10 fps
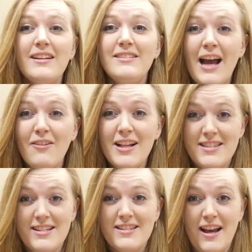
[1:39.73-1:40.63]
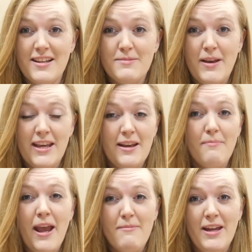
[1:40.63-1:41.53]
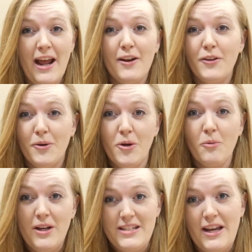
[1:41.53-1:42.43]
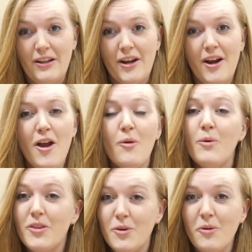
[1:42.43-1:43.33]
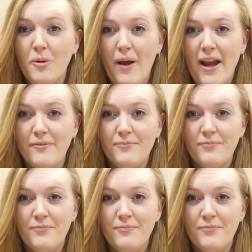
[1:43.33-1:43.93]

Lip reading: Now let's discuss making a payment at a local retailer with Google Pay.